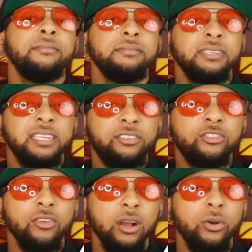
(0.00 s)
he
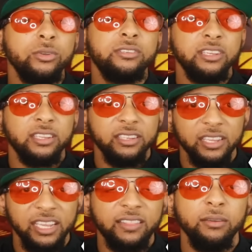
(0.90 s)
struggled to
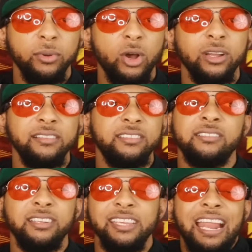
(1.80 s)
hit the ball
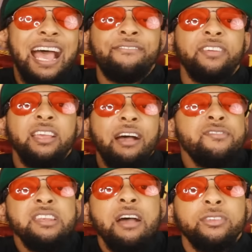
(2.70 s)
consistently. And I've
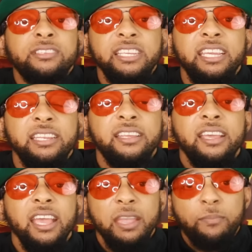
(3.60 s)
never seen
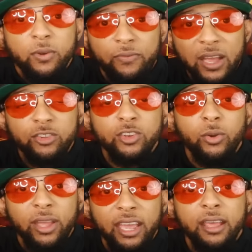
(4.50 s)
a
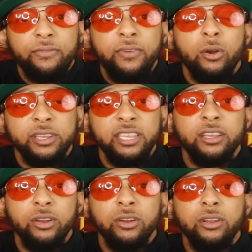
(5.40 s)
professional NFL
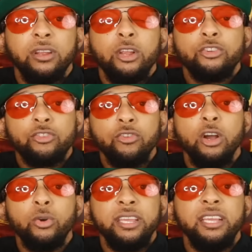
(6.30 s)
kicker
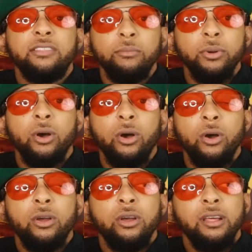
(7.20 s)
struggle to hit the
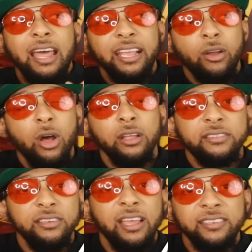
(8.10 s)
ball like
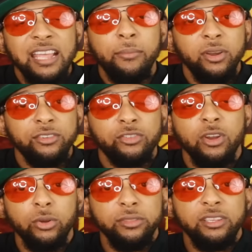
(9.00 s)
Austin Seibert has
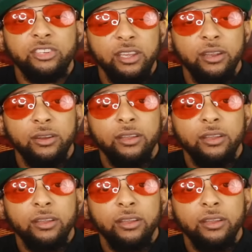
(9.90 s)
struggled this year,